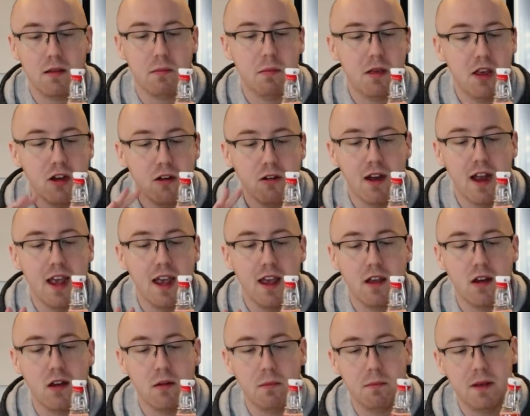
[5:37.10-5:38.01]
puree
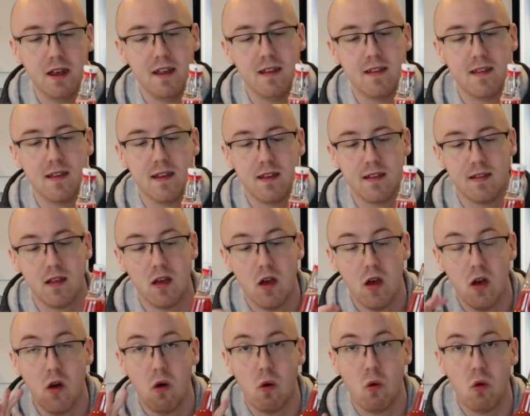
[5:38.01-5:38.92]
your pieces
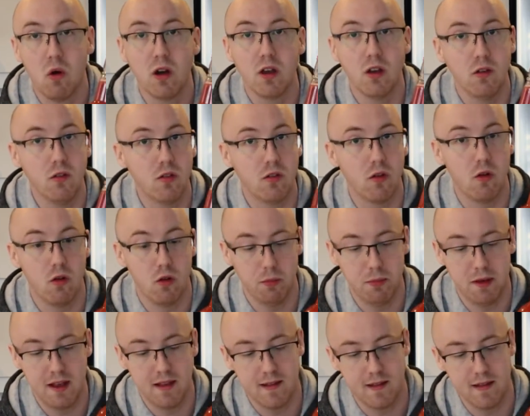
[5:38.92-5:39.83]
or use the whole
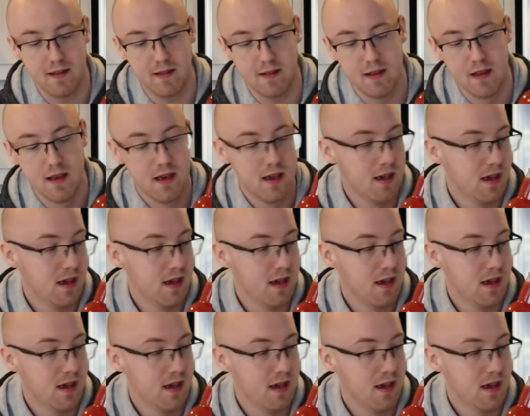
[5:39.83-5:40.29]
pieces.